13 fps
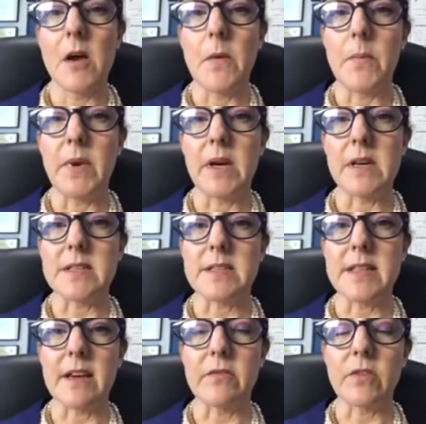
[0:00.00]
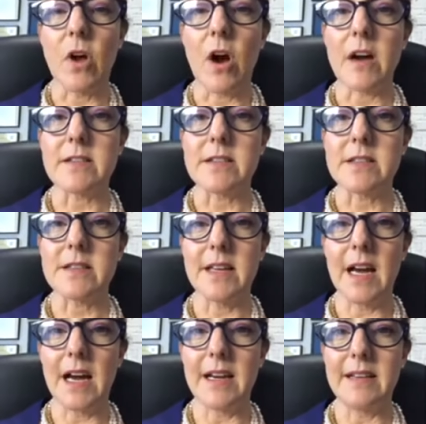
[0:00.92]
because they've lost the
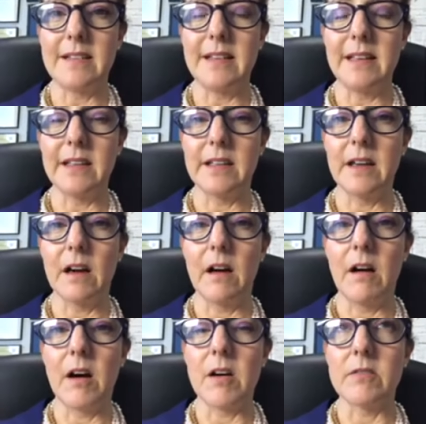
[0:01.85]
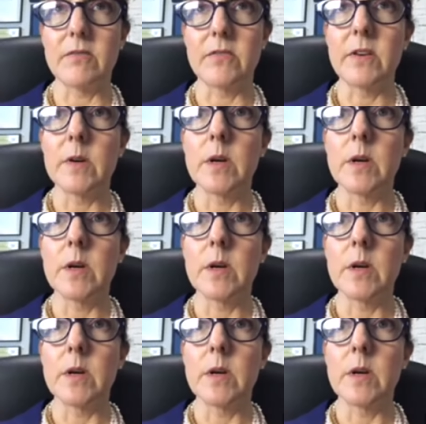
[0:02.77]
idea of